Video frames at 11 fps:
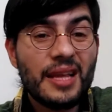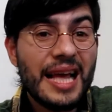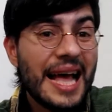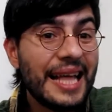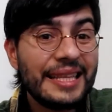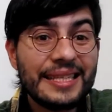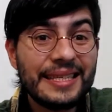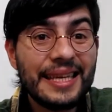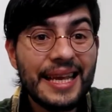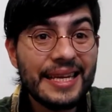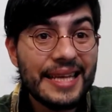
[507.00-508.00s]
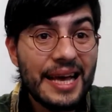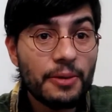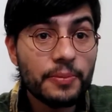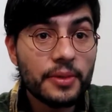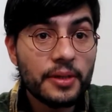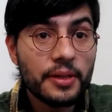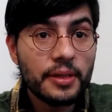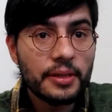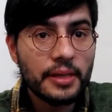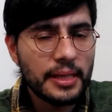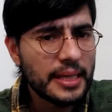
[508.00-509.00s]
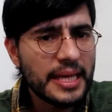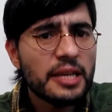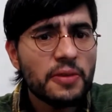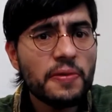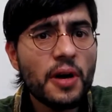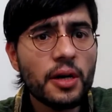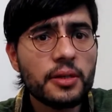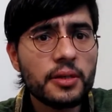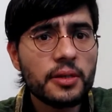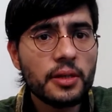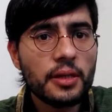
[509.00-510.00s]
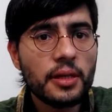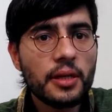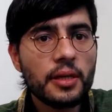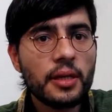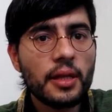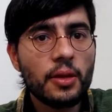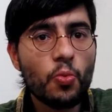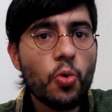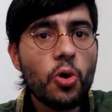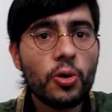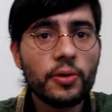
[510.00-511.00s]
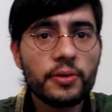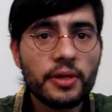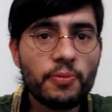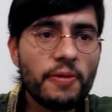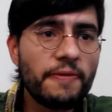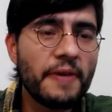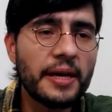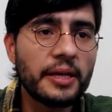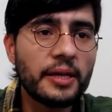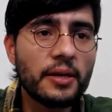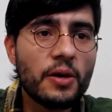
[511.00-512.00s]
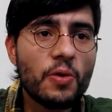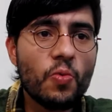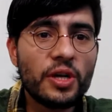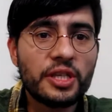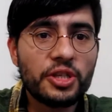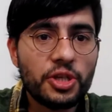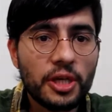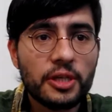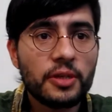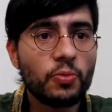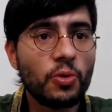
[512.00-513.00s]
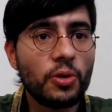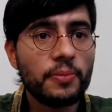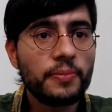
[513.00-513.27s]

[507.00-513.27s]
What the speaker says: had still any doubt, that in the eyes of God, the war they were fighting was a just war.